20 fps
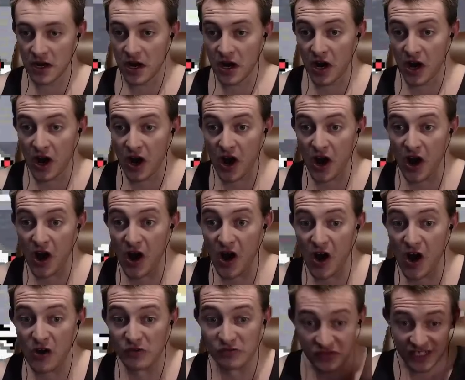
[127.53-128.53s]
Oh,
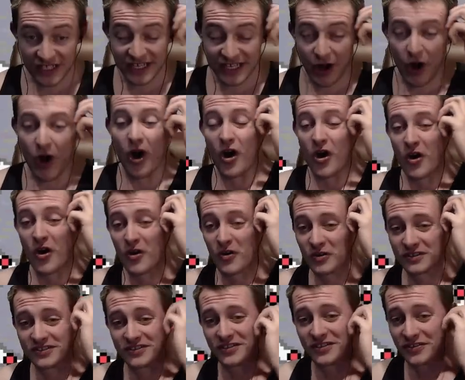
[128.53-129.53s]
did I get? Oh,
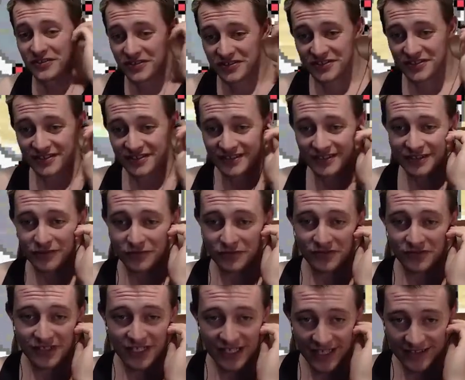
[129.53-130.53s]
did you see
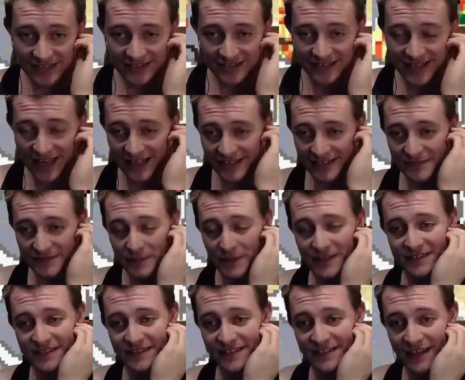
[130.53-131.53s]
that second place
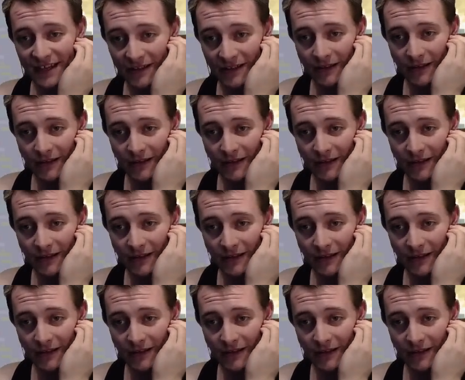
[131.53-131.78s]
steal?